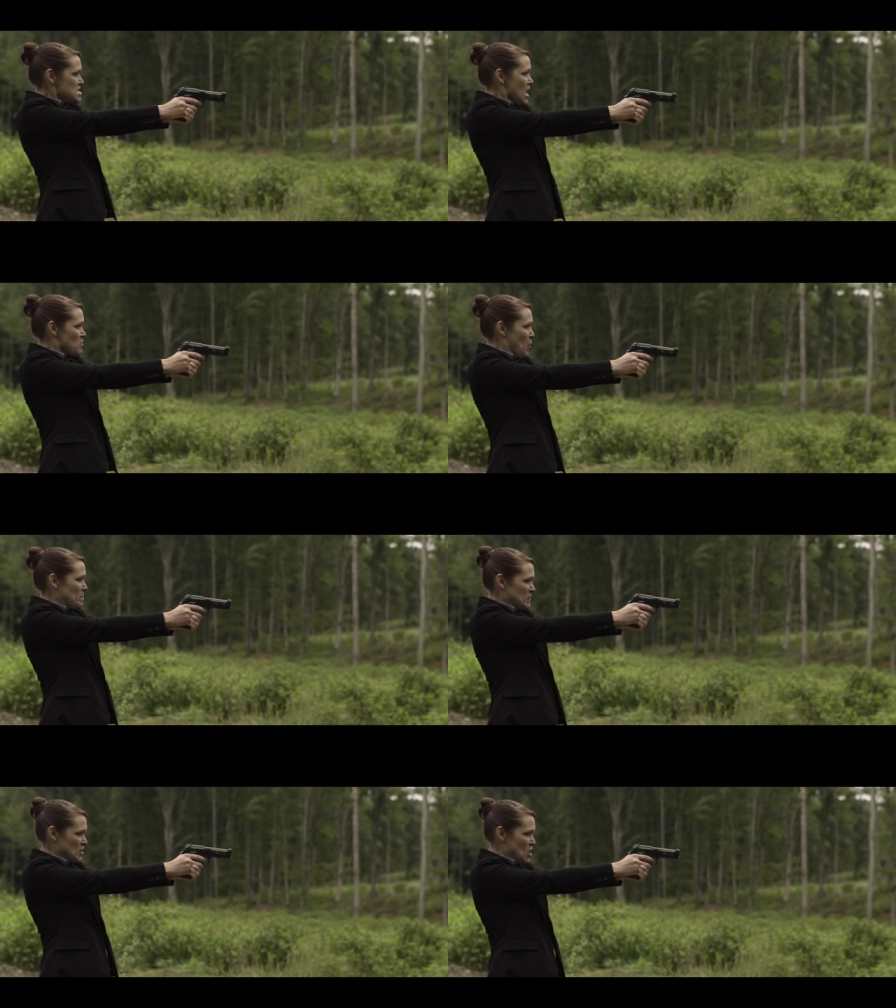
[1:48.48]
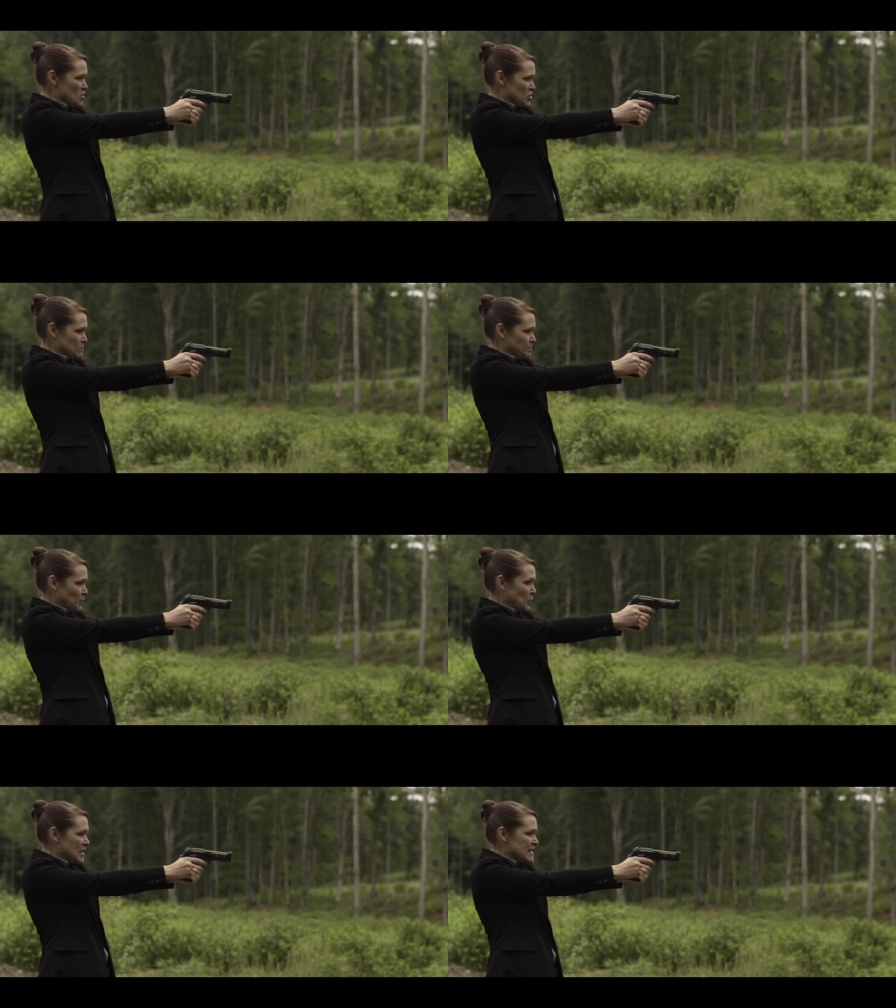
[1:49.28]
I will blow your
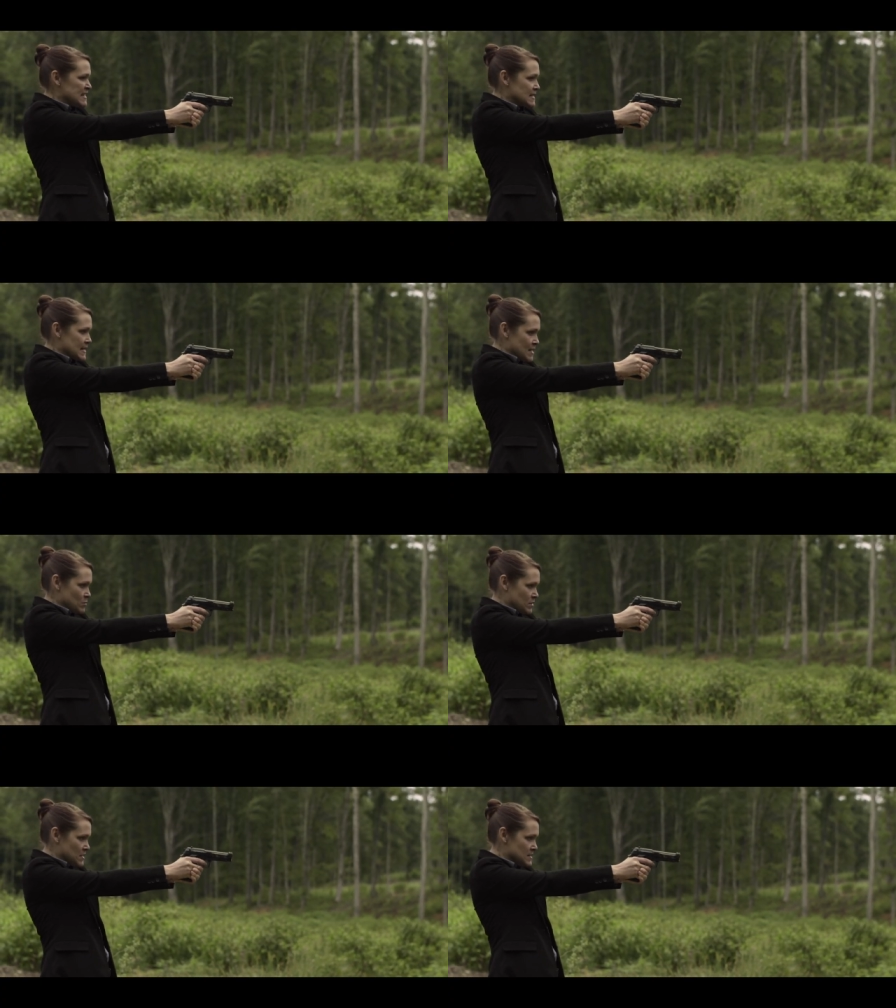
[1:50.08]
brains out!